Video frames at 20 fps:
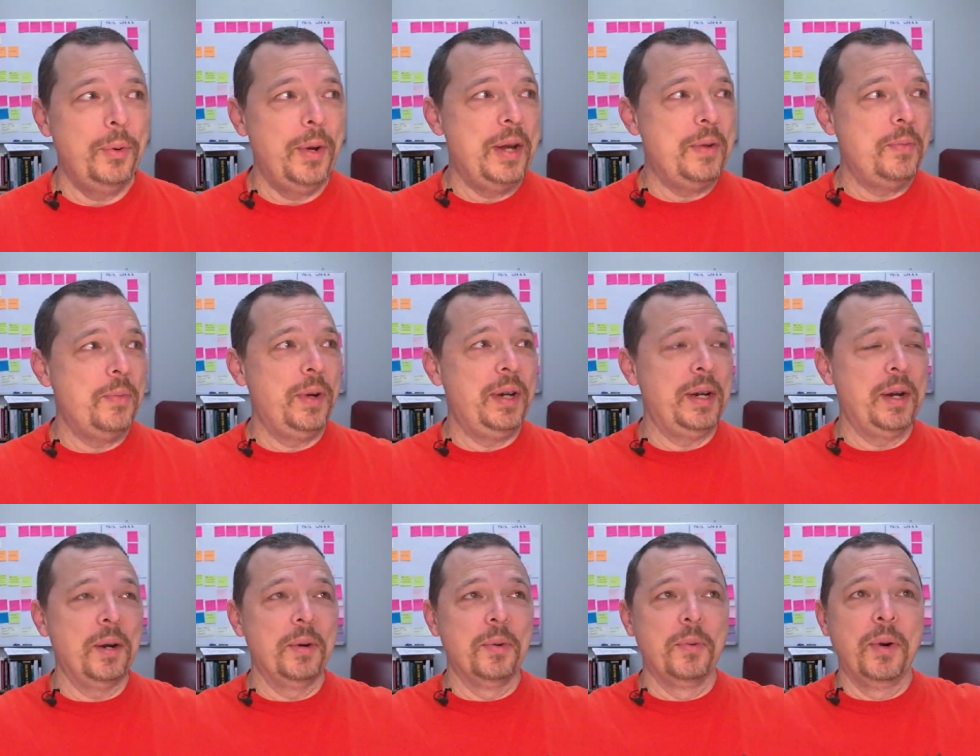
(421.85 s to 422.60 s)
when
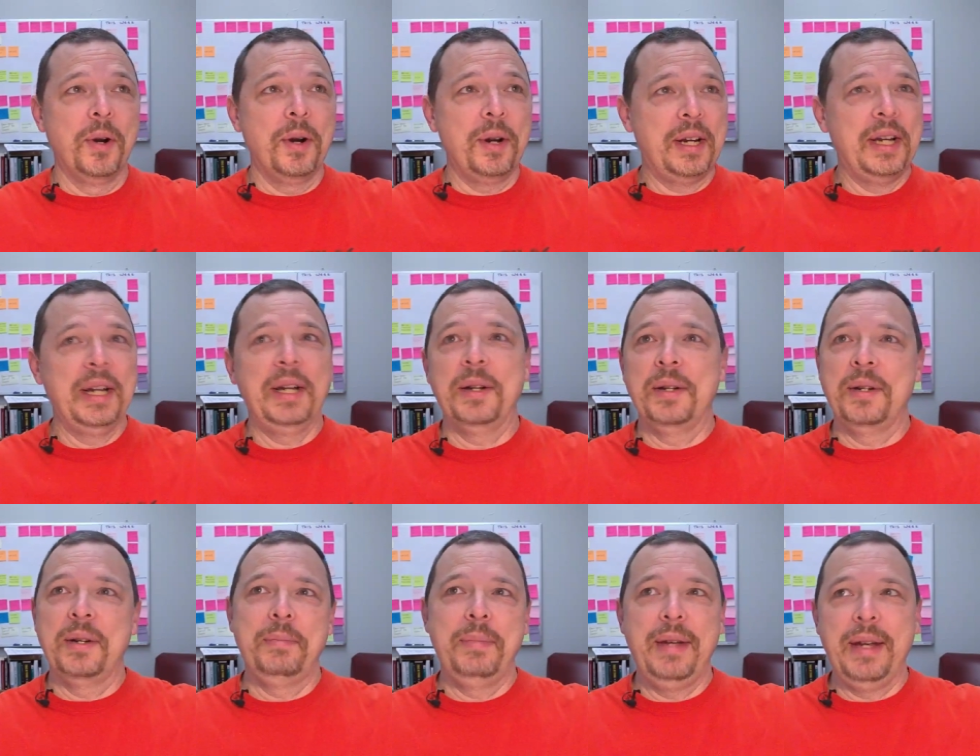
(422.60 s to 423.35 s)
we are working
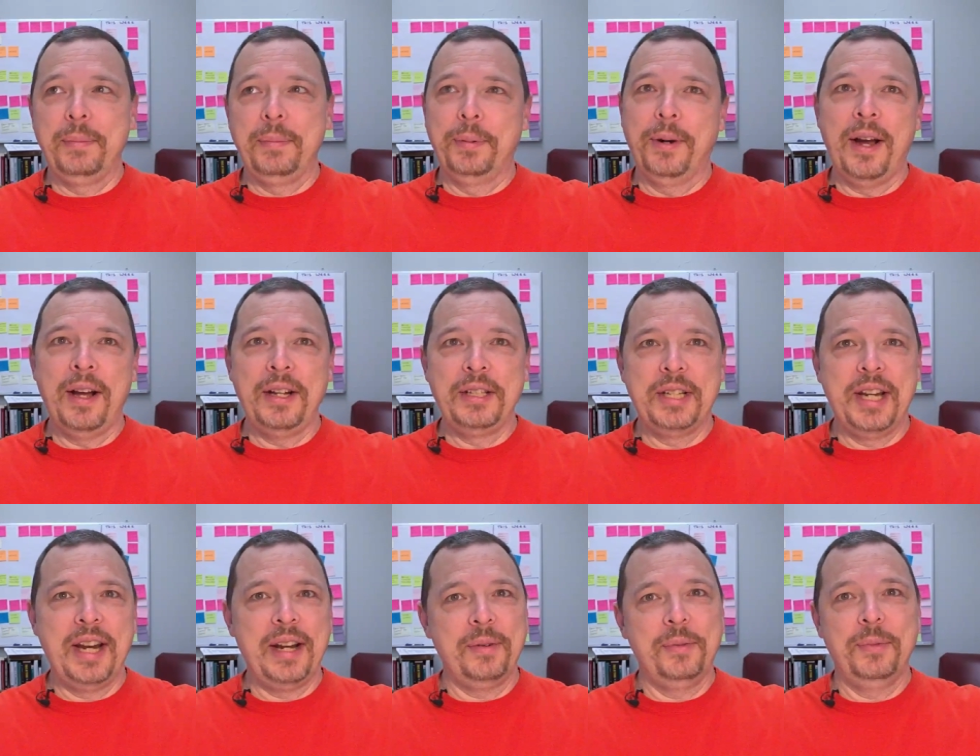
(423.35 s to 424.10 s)
on a big
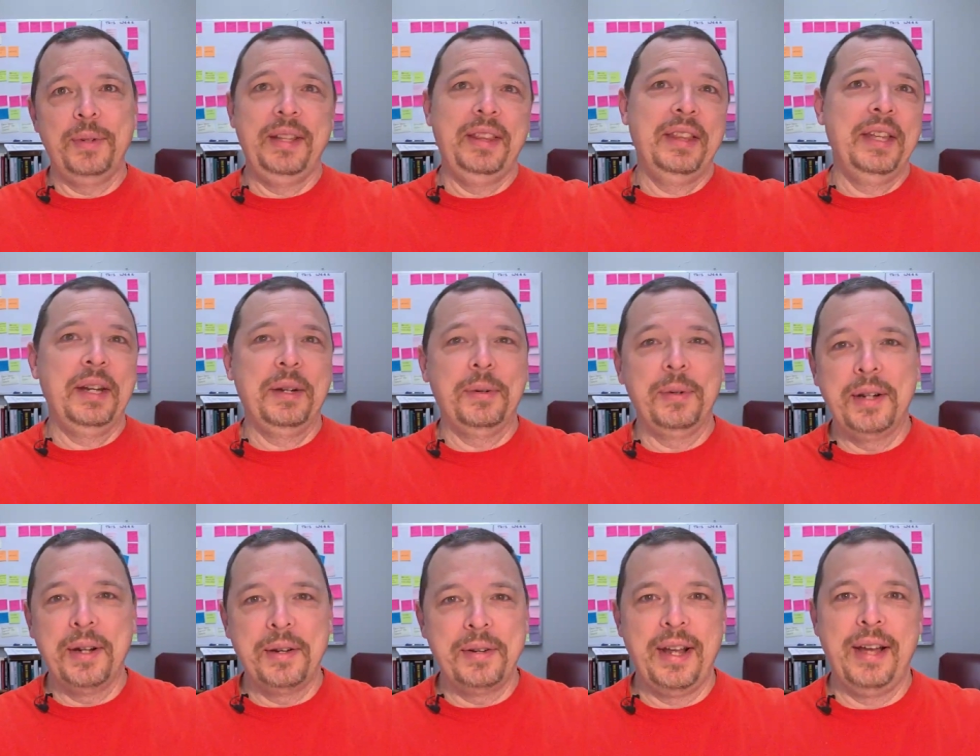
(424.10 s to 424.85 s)
project, we think
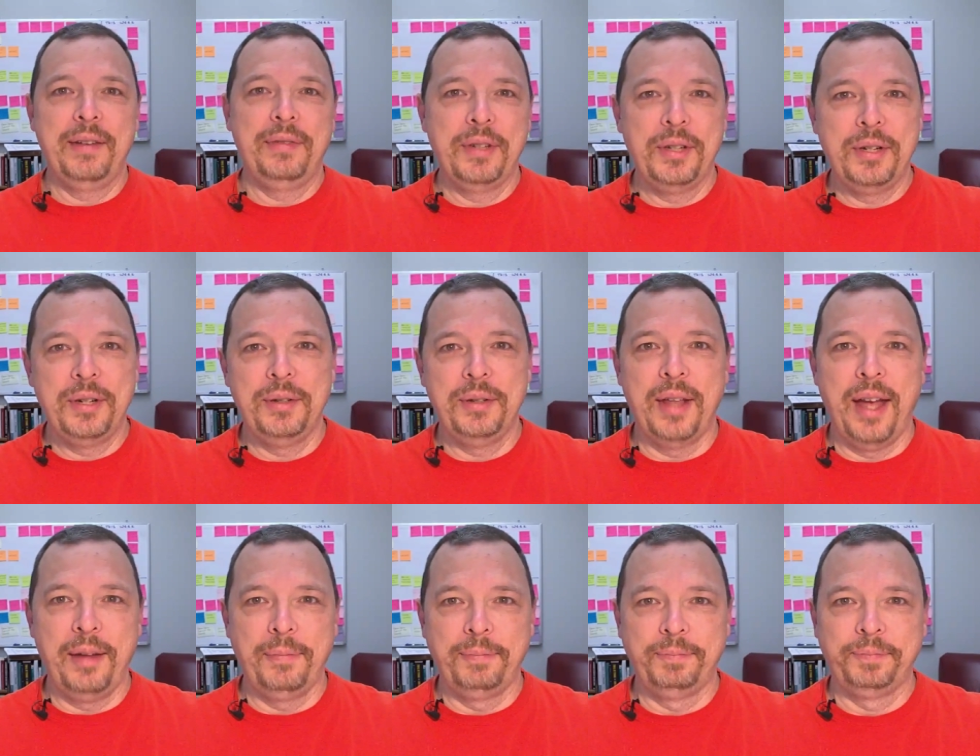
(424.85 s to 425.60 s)
we don't have to do
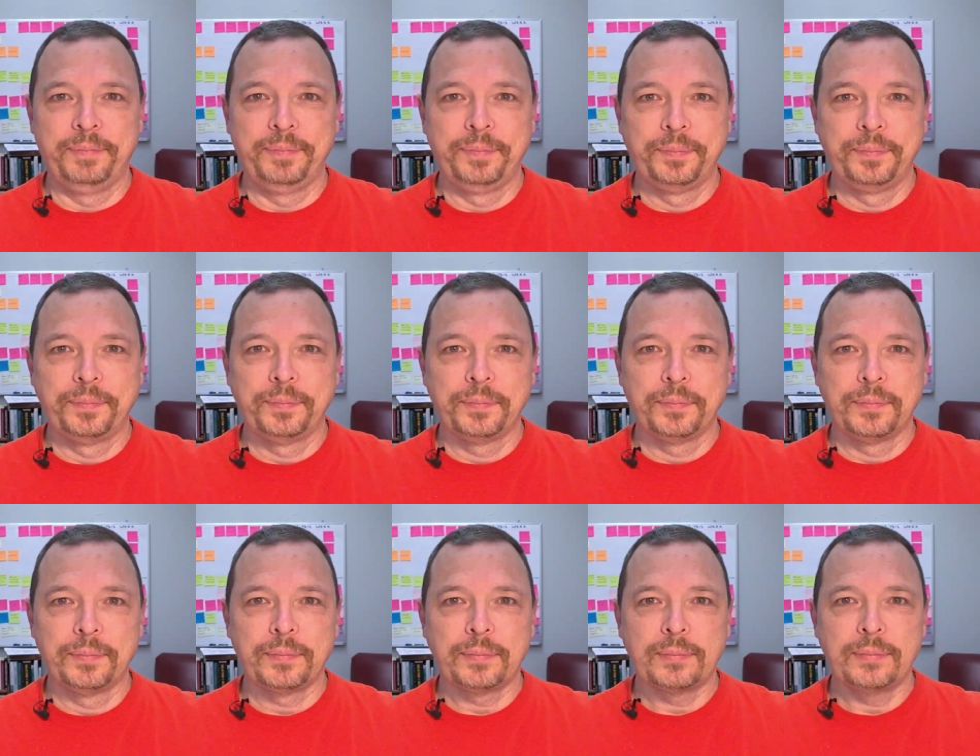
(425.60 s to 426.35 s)
that.
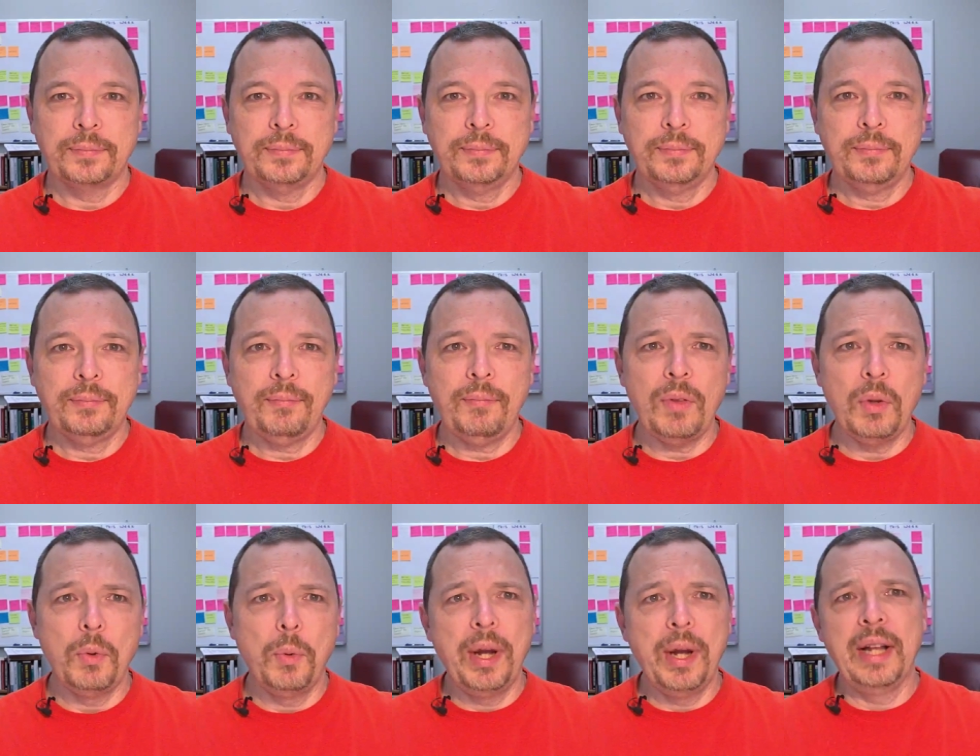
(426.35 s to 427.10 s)

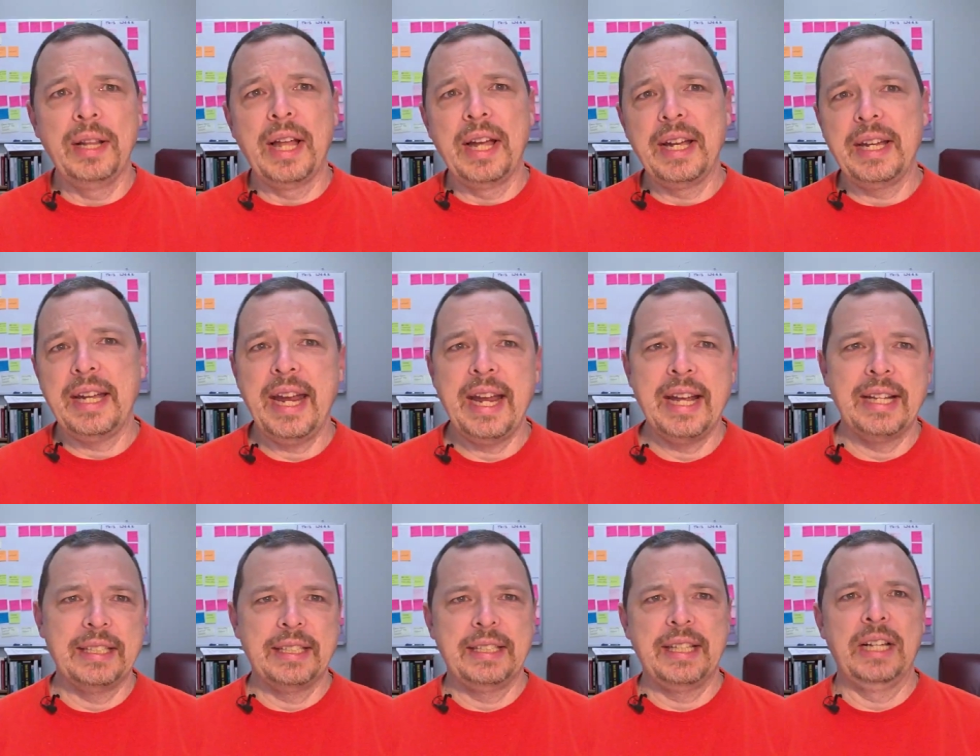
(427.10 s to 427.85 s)
Well, I
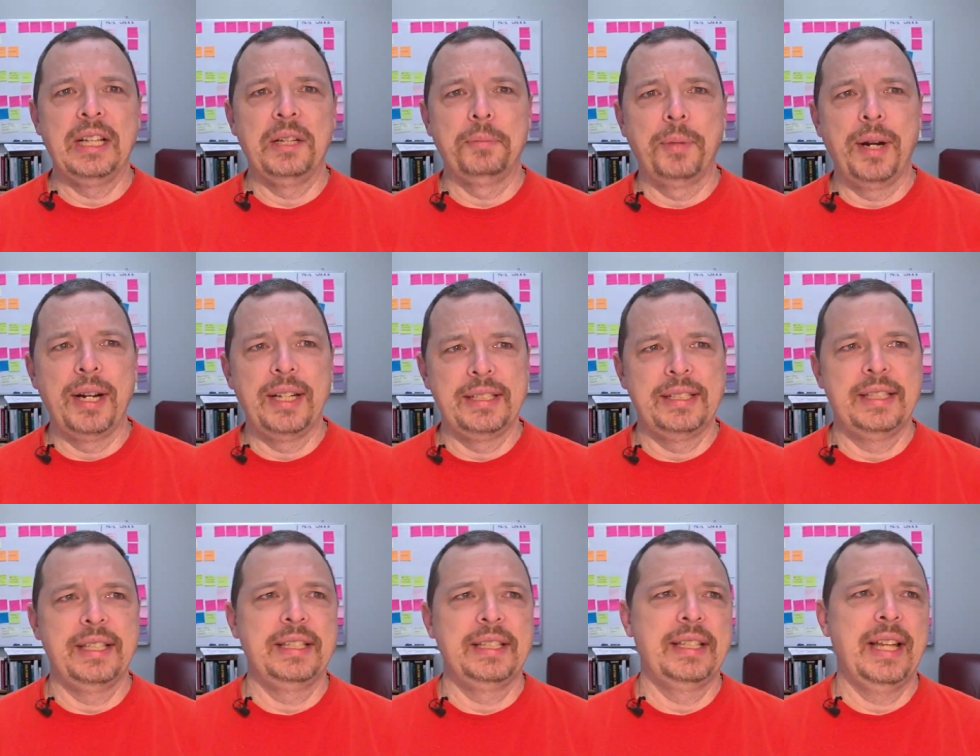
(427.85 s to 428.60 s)
can't
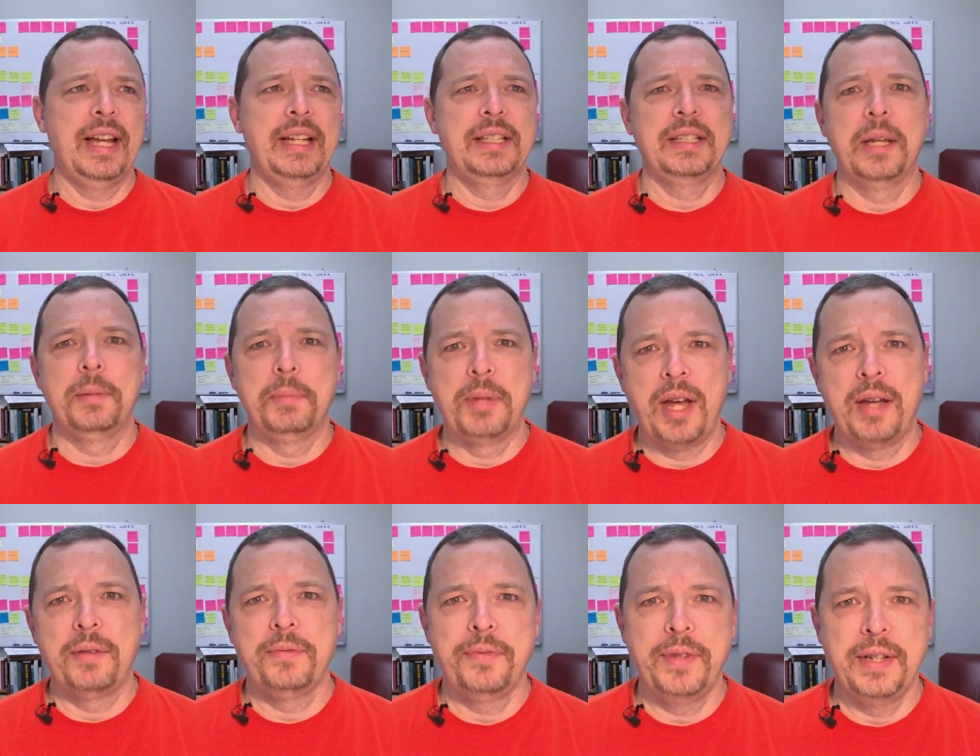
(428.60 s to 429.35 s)
celebrate success. I'm
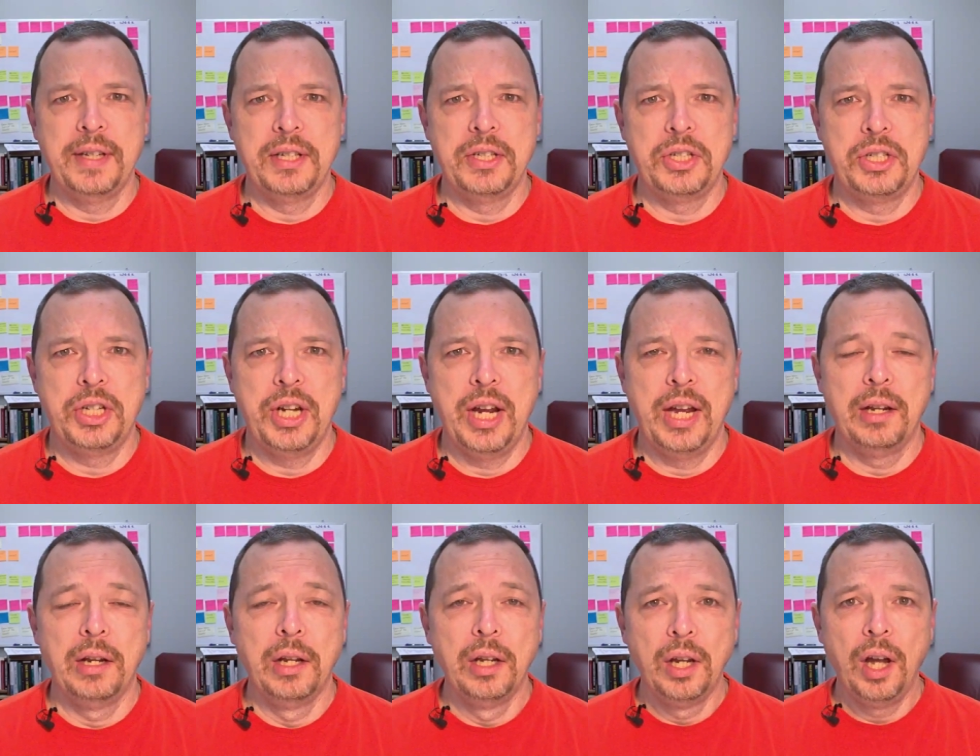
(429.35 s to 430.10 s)
not finished
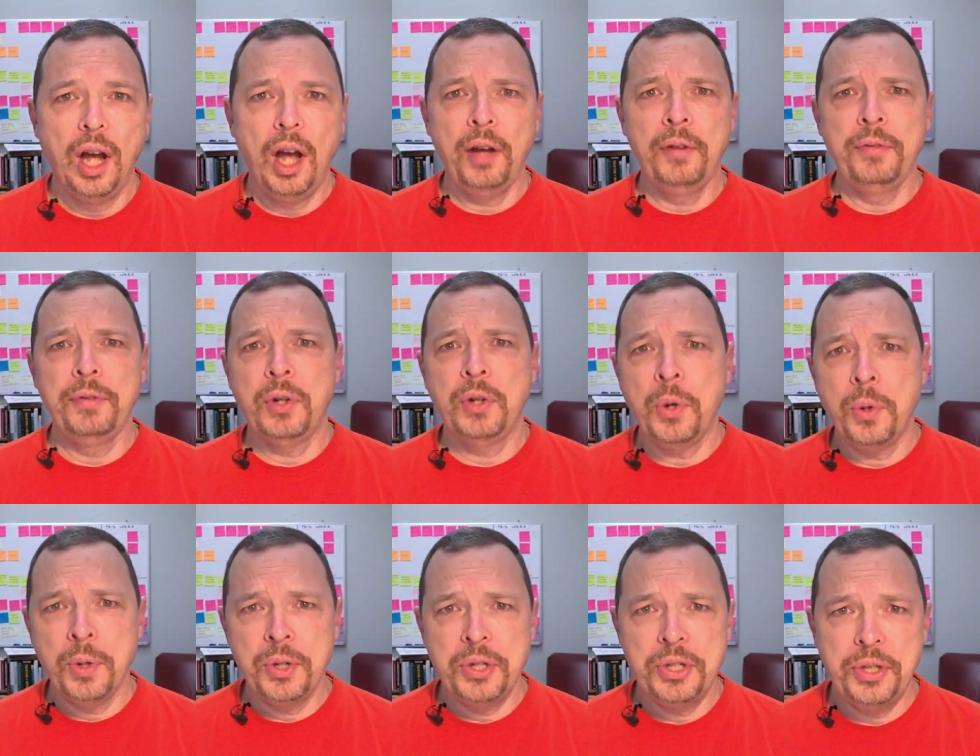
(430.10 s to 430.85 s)
yet. Of
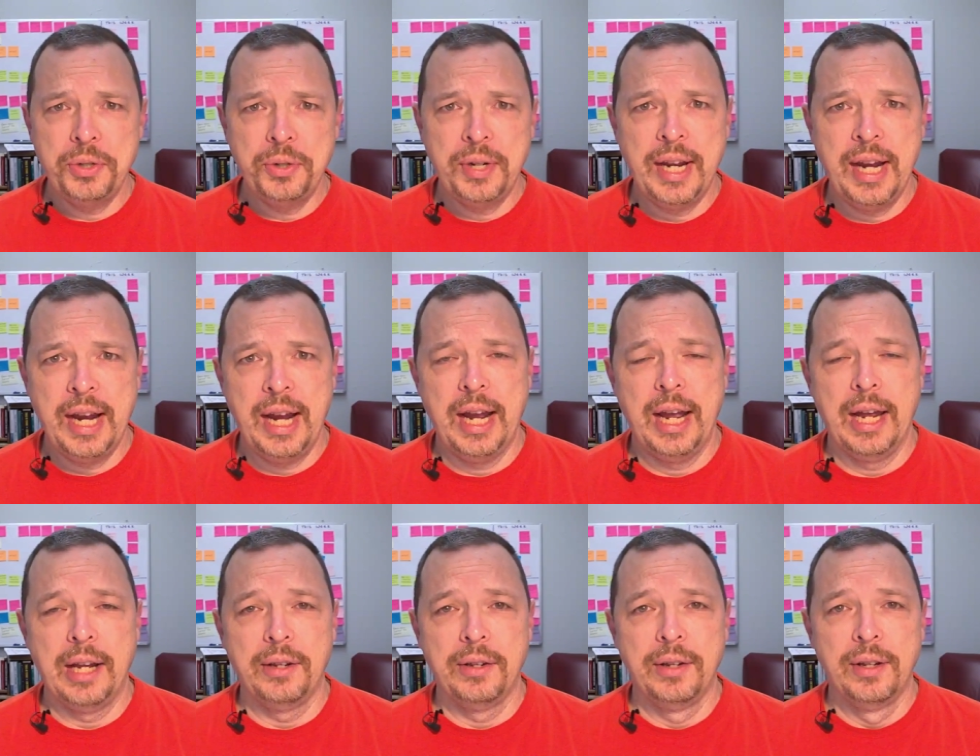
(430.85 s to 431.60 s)
course you
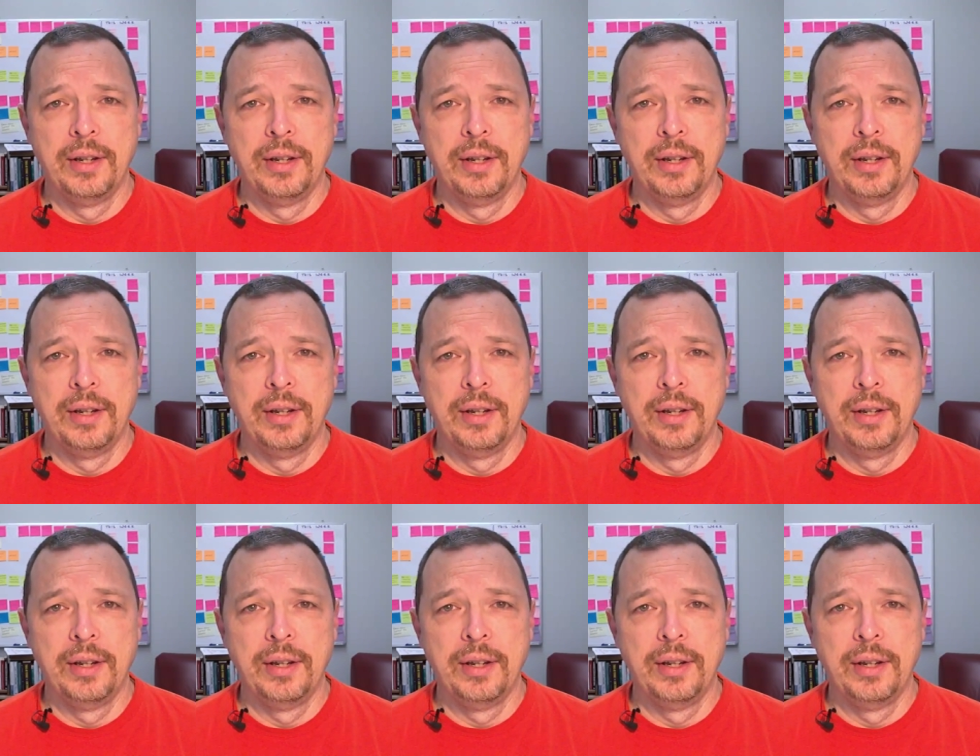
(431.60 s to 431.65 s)
can.